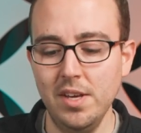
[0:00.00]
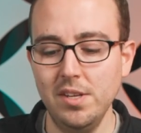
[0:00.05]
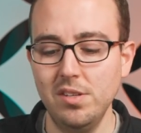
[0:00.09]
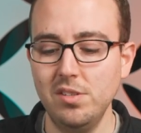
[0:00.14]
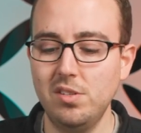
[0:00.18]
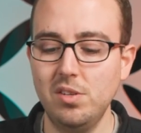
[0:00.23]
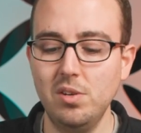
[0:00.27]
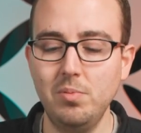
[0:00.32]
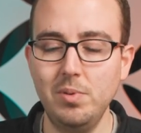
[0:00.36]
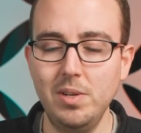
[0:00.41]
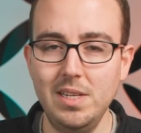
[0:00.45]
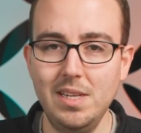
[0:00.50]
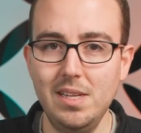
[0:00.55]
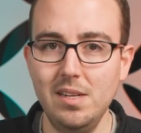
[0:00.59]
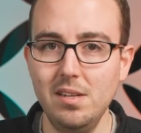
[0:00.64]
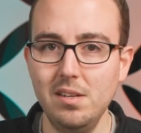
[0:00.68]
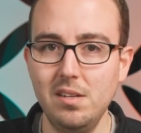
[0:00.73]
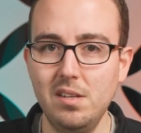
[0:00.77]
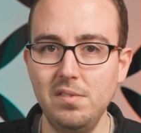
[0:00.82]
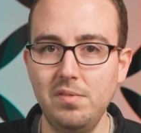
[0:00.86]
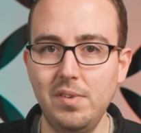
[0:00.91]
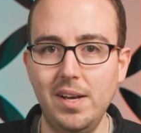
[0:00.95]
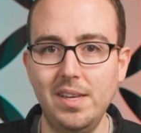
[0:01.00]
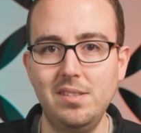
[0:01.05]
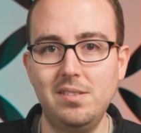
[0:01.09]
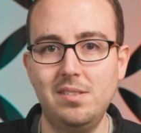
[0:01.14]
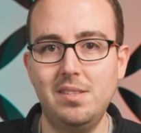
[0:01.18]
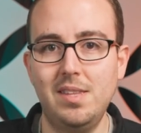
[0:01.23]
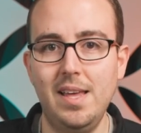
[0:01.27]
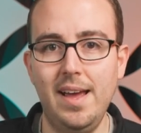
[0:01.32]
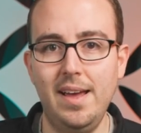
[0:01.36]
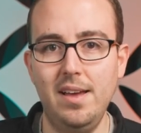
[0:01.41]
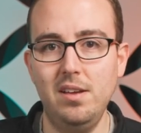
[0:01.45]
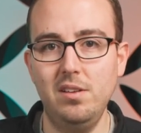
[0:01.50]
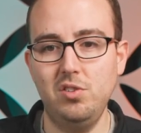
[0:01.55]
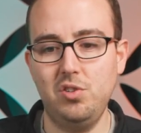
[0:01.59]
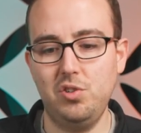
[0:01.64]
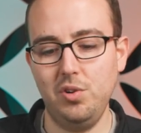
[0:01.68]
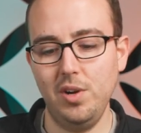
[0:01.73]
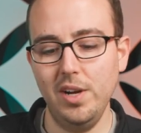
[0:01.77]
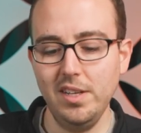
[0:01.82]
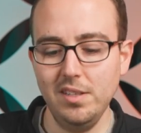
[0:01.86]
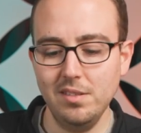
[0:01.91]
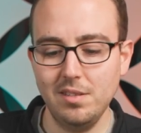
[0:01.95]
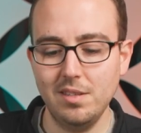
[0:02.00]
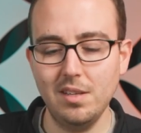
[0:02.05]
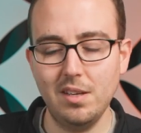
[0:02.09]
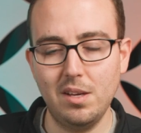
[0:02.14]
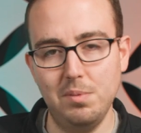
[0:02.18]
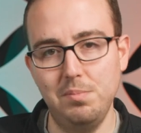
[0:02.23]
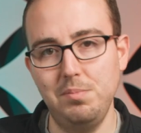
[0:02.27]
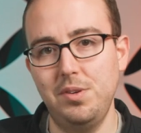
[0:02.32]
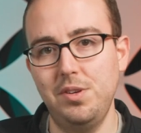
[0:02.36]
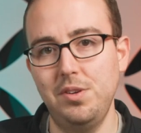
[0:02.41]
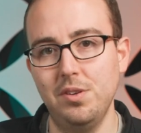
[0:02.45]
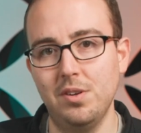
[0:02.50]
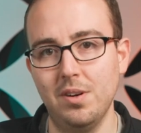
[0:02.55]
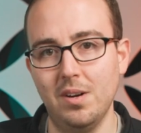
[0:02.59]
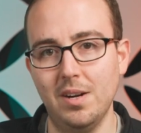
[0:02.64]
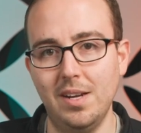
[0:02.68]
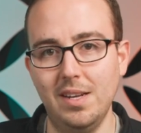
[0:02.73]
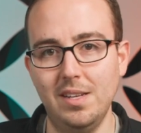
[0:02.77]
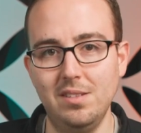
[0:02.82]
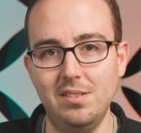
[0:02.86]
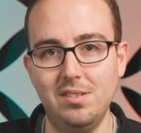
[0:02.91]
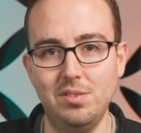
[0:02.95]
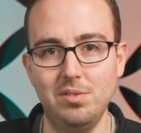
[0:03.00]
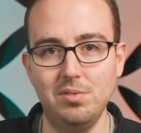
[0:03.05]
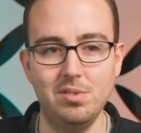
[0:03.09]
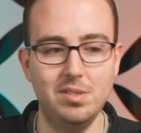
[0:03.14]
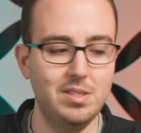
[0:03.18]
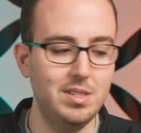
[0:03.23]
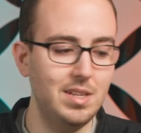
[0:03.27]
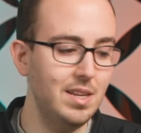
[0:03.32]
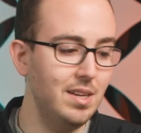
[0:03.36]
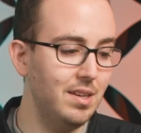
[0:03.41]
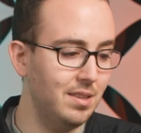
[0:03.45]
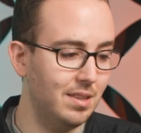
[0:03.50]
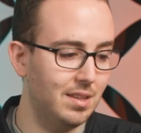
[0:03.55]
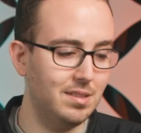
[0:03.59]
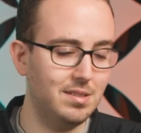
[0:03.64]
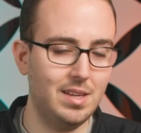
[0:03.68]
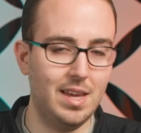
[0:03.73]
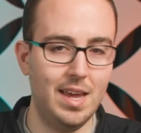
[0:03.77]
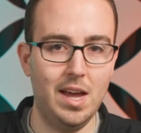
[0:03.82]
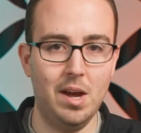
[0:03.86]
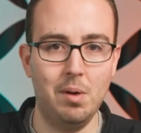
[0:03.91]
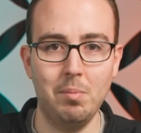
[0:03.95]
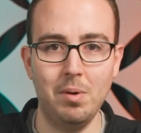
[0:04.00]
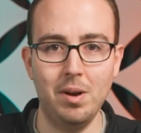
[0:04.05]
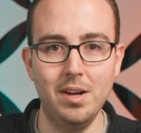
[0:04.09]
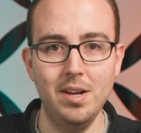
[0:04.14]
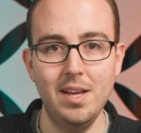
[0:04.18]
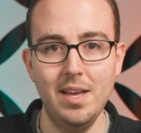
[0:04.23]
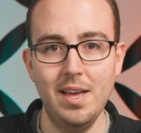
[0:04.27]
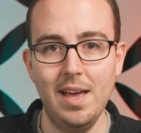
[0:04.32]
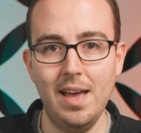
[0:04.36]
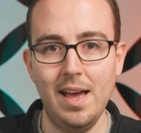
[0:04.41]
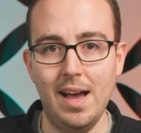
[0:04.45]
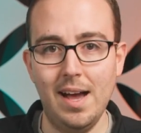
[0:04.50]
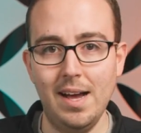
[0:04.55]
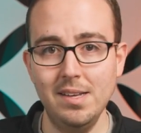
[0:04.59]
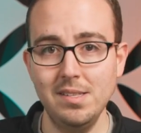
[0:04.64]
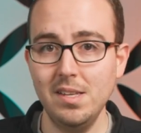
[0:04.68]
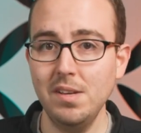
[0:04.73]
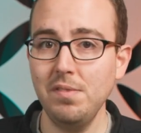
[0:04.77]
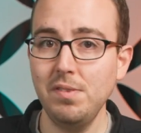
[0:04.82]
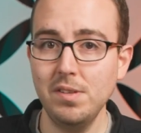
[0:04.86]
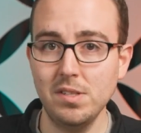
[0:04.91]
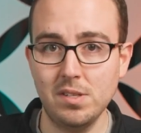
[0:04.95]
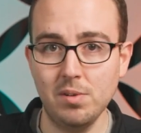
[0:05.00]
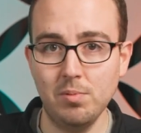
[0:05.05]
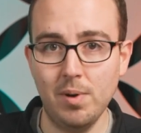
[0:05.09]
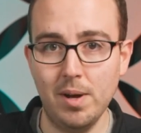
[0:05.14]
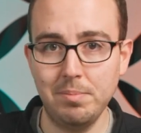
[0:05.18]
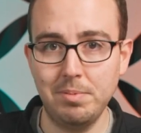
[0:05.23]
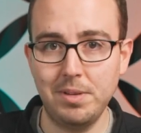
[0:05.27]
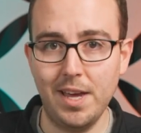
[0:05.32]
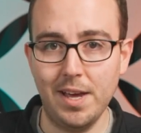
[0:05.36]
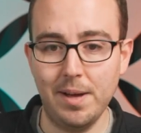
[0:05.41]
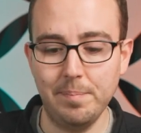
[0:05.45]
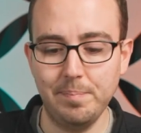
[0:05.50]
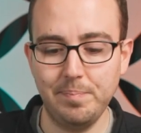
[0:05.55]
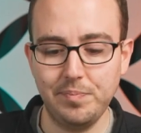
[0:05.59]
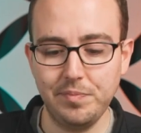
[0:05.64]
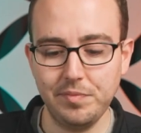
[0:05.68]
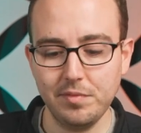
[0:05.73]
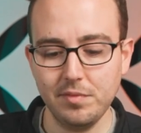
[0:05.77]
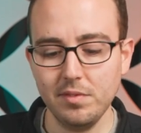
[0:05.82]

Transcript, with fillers: So we need a device that tricks the computer into seeing this camera as if it's a webcam.